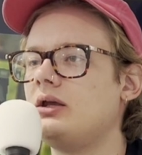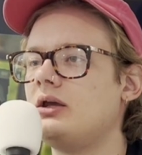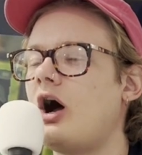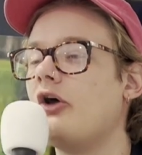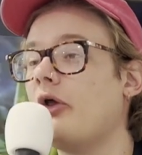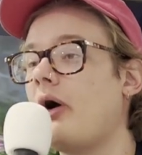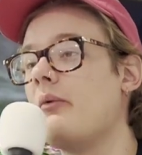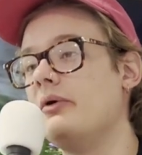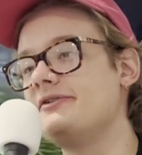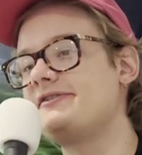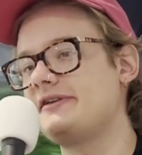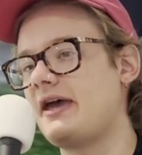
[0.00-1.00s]
Although I
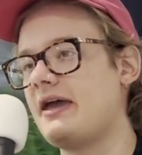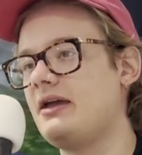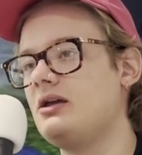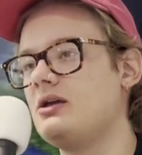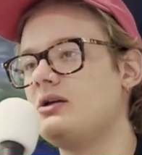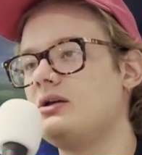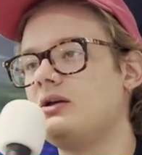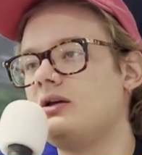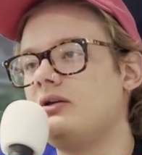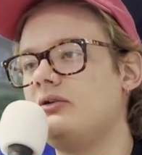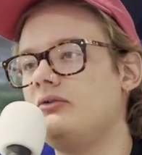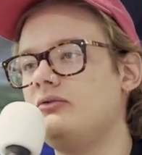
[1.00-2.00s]
will say,
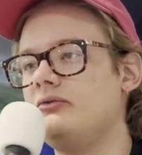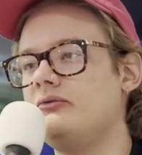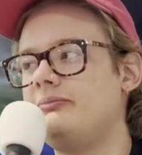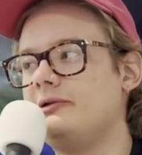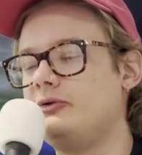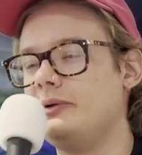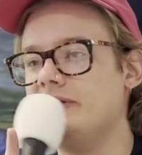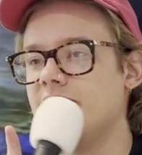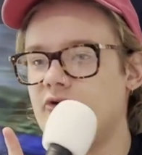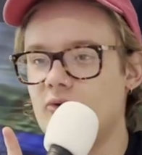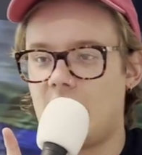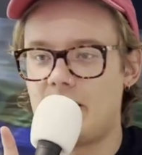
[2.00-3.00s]
between the
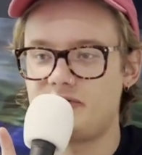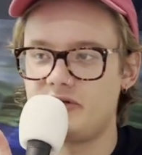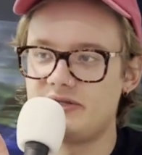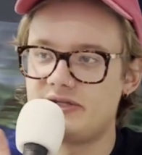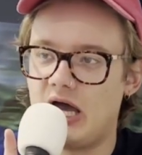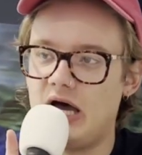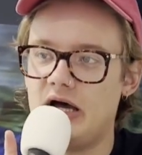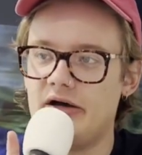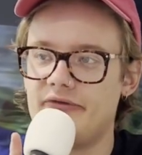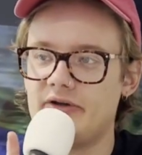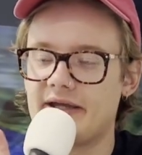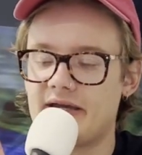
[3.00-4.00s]
two options
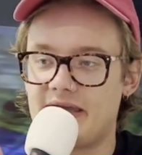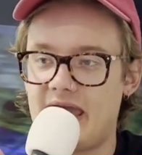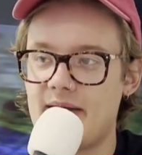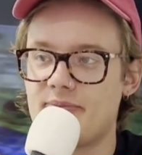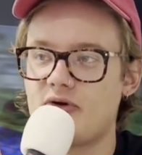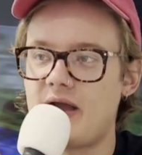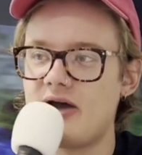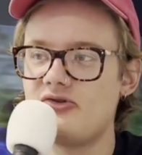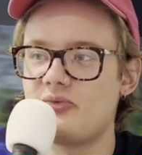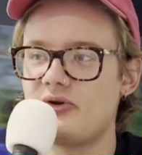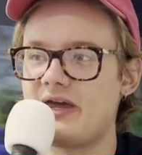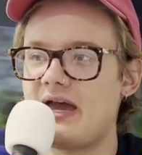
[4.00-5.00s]
of like a
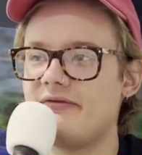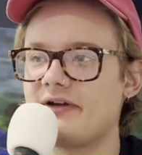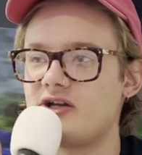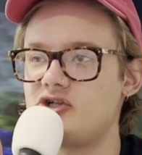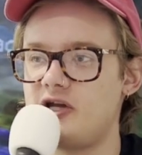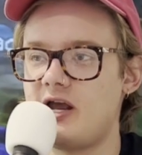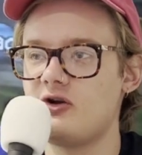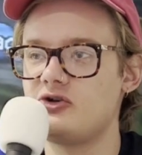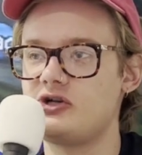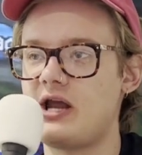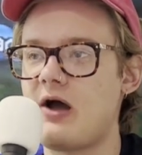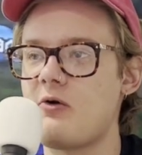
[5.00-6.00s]
campground where they have like a shared
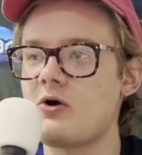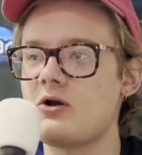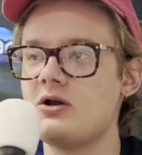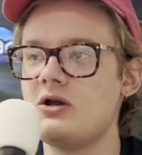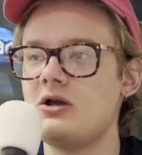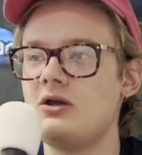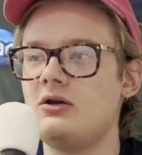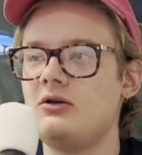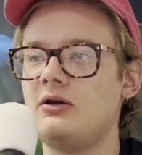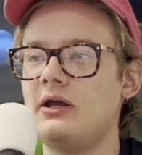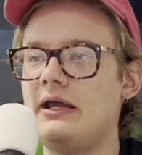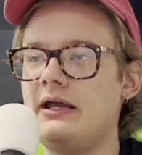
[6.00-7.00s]
shower
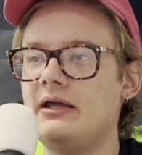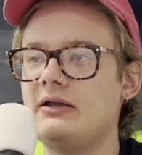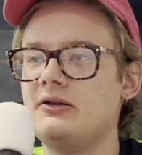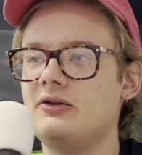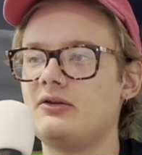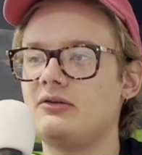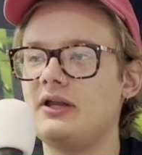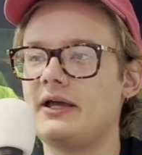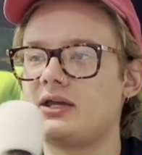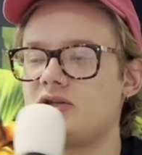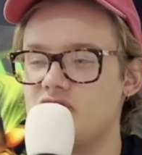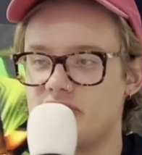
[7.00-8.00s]
and
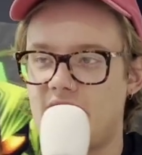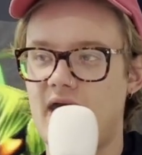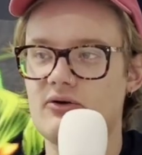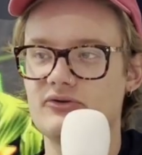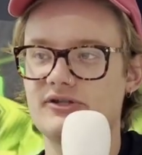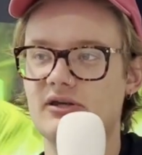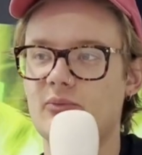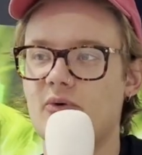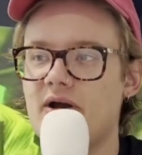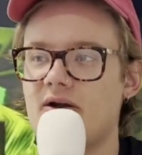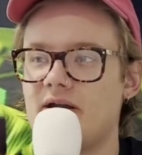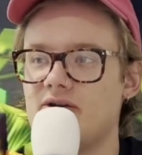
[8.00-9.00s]
like just out
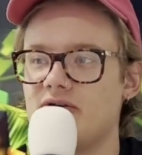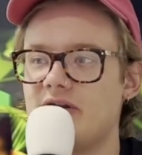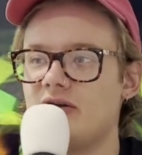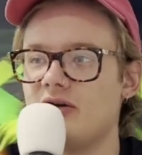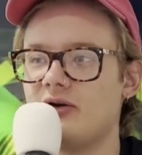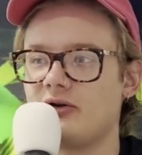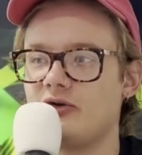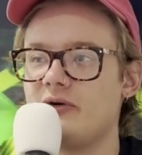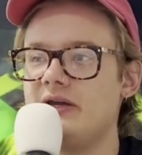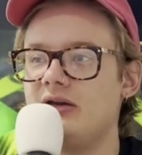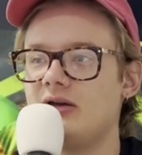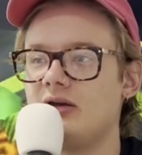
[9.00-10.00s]
somewhere and you're near a
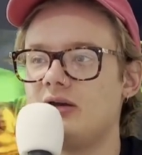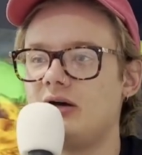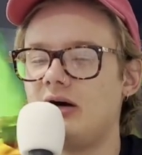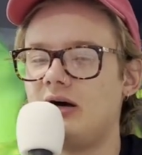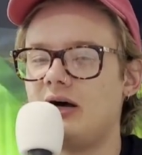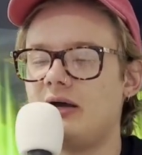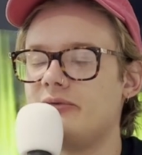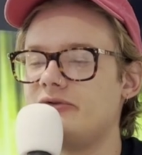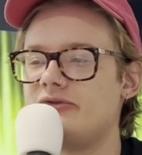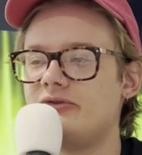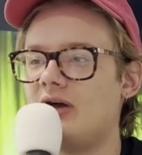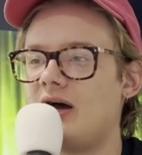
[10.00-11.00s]
creek, I
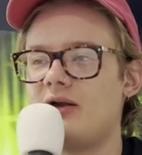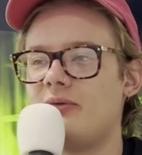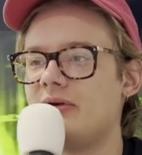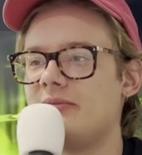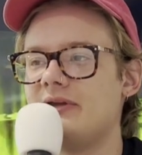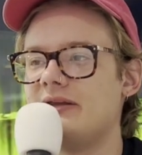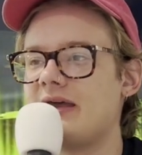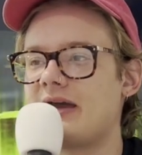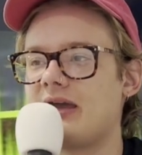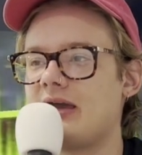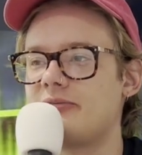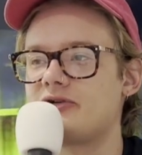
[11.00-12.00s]
don't want to be in
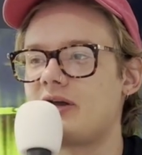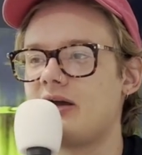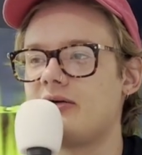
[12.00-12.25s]
that camp shower.